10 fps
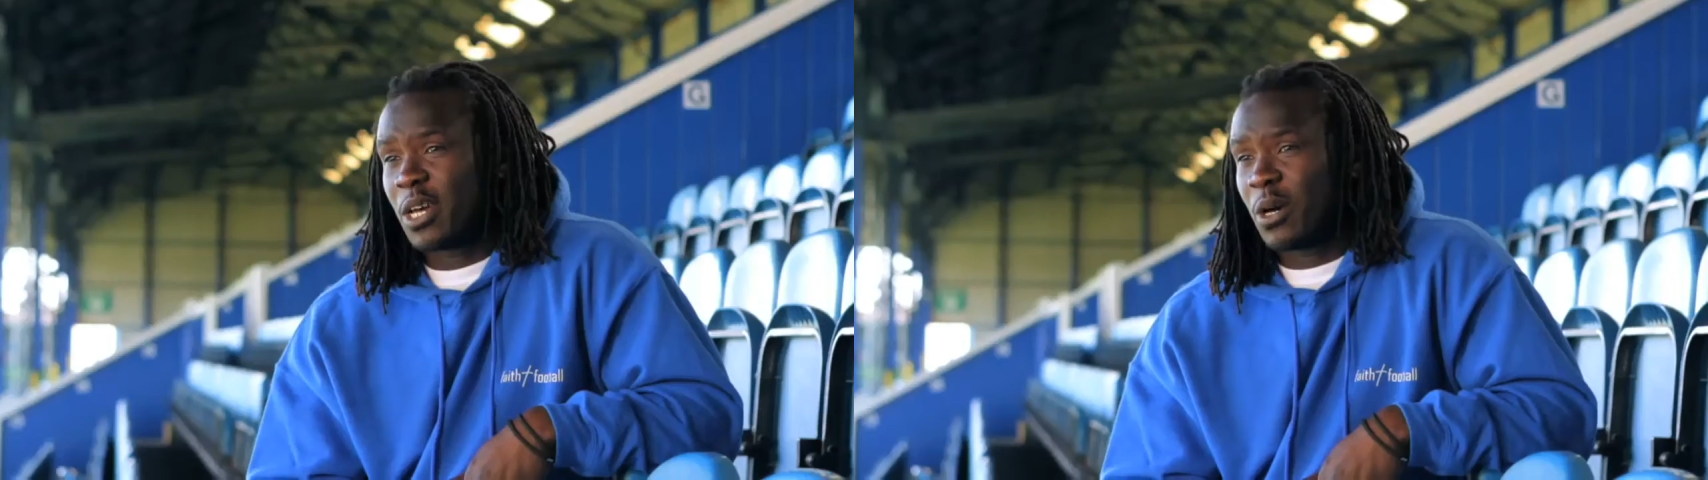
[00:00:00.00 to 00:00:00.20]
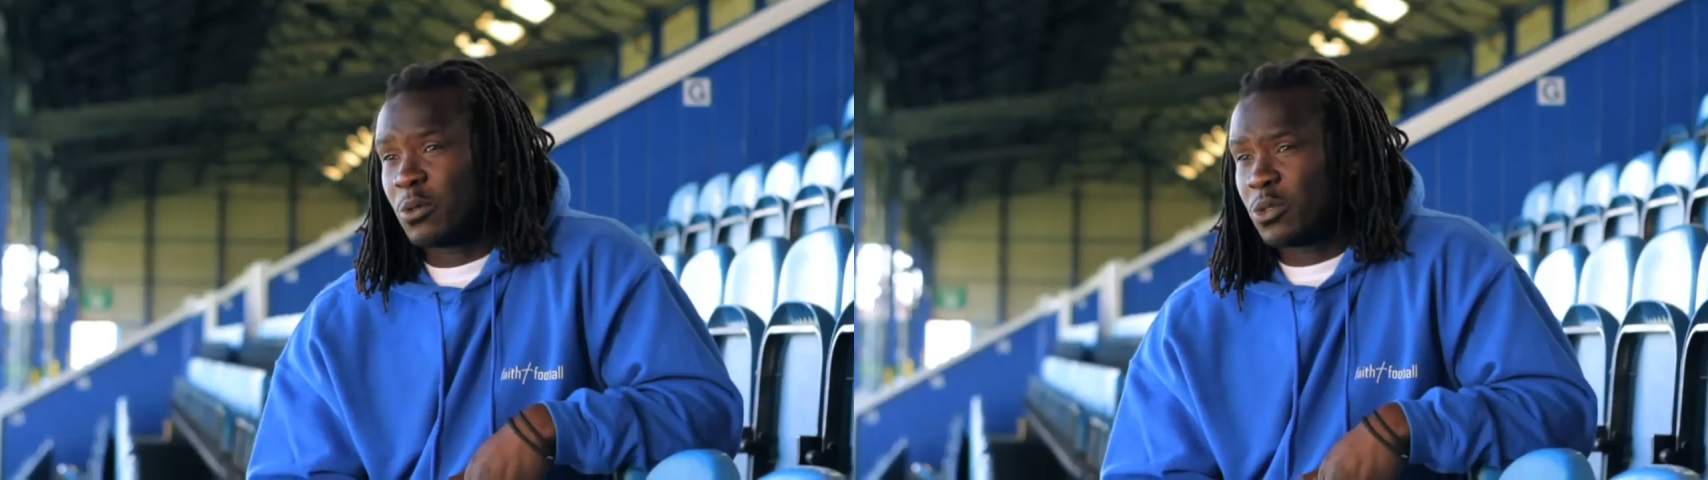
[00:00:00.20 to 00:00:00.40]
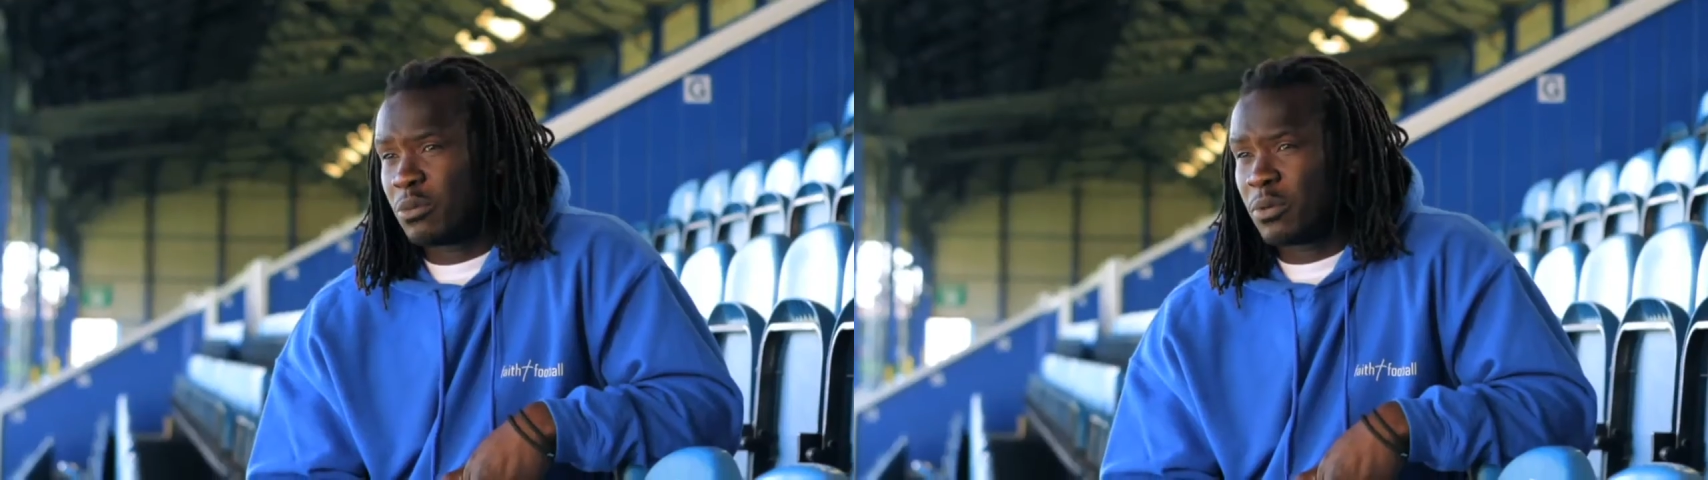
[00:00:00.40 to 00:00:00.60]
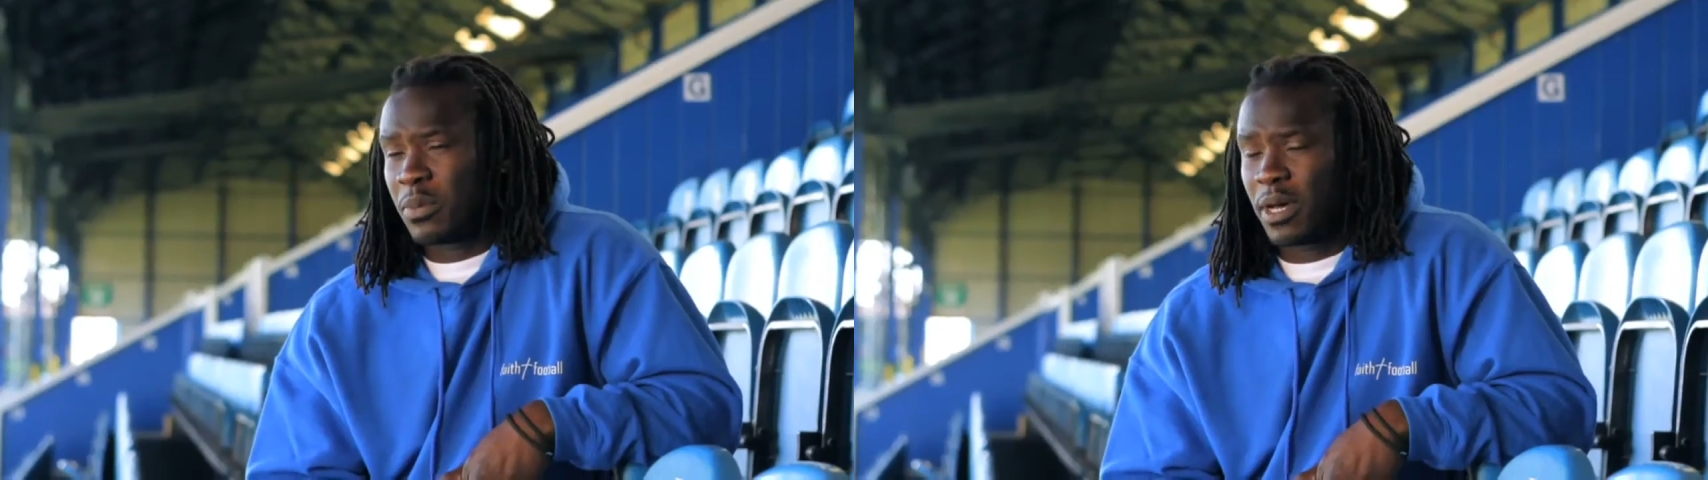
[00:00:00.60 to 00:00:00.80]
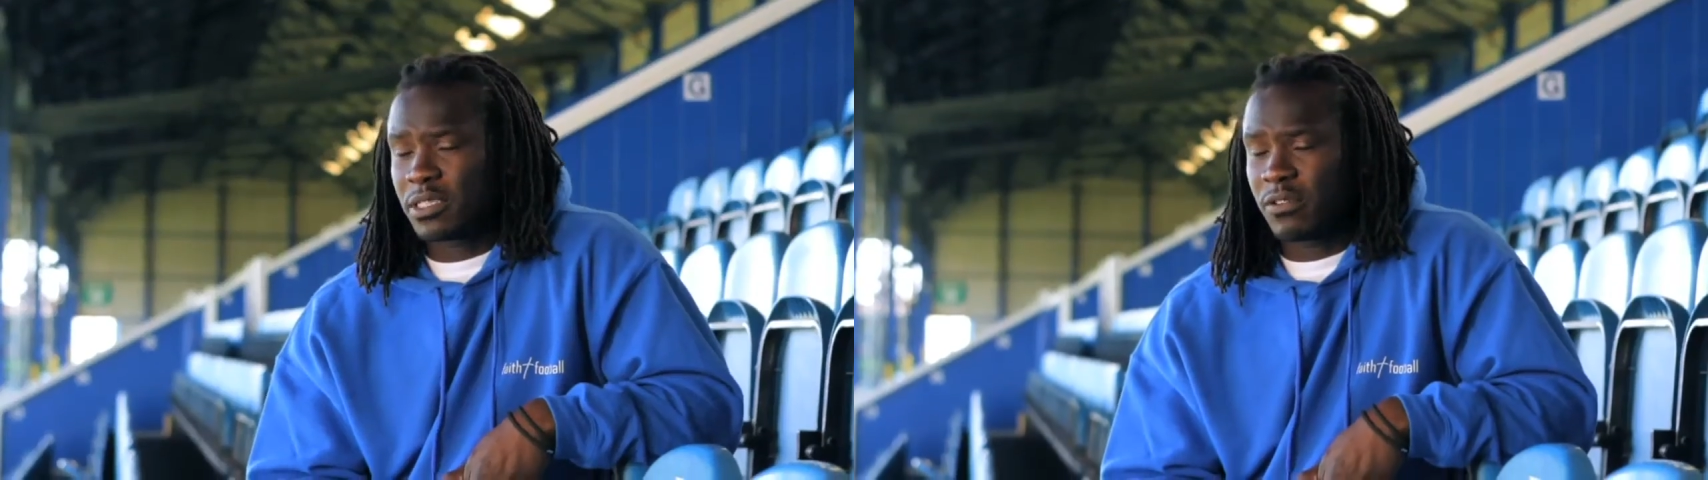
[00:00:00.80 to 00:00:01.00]
goal, dribbled
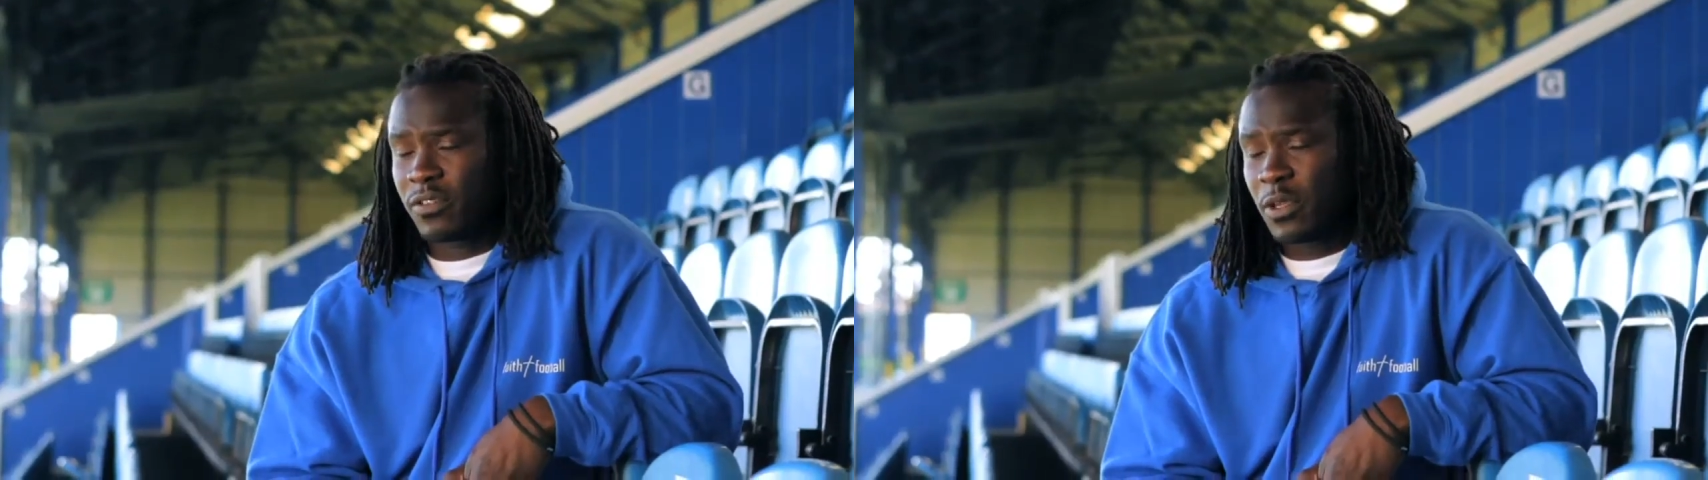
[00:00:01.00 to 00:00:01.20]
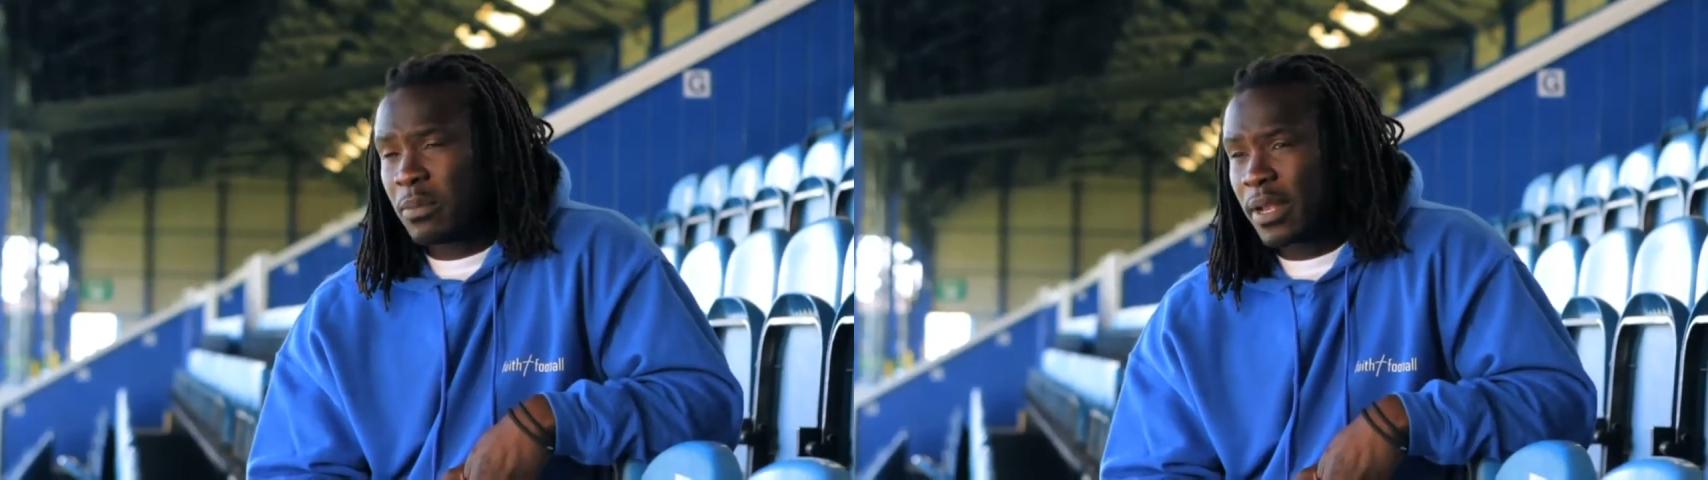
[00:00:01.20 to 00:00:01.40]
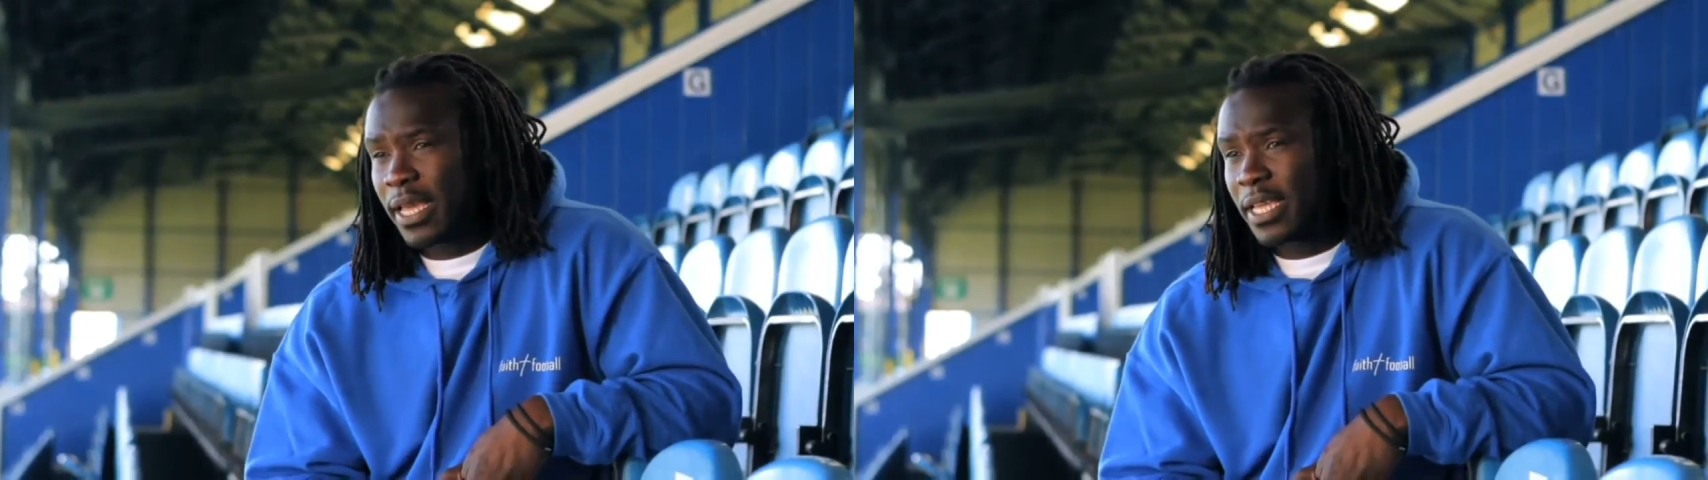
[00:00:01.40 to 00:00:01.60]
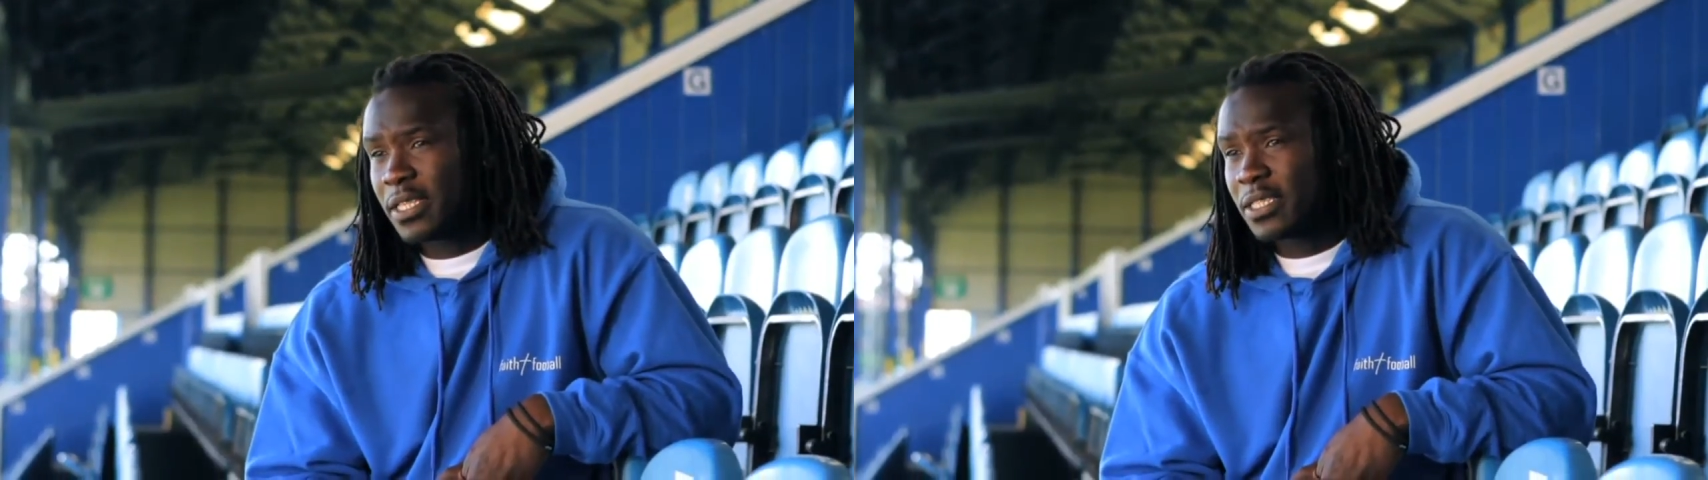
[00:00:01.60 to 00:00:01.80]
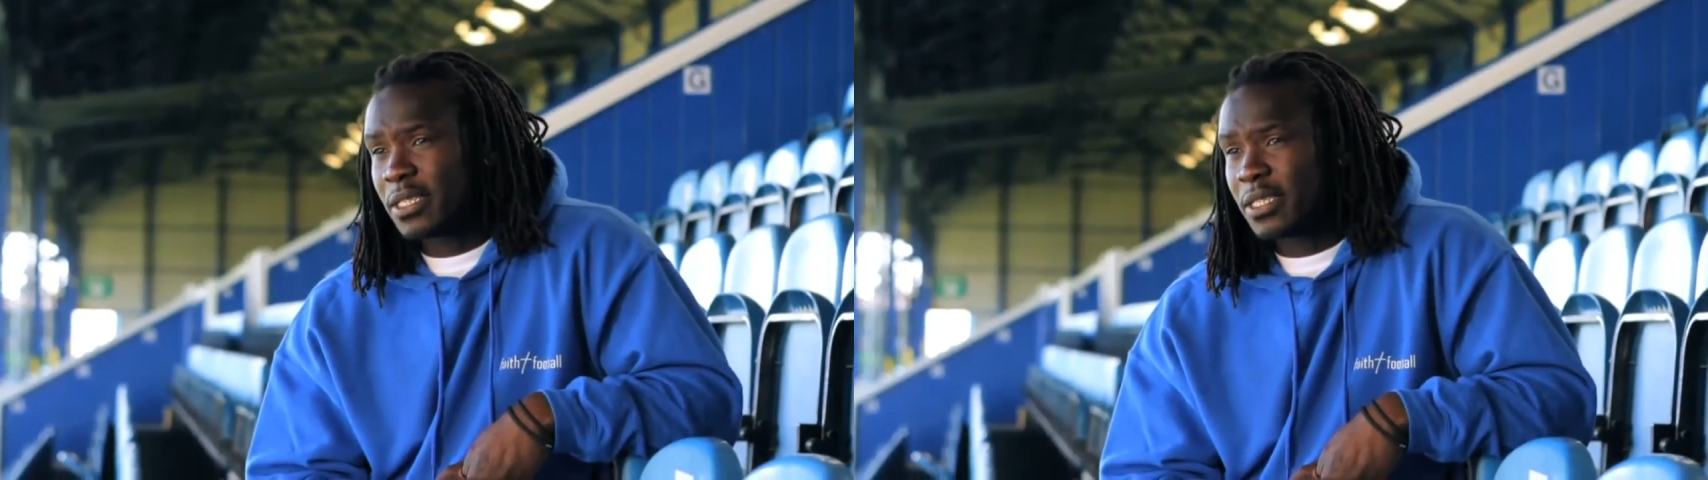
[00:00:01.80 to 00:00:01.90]
past a few players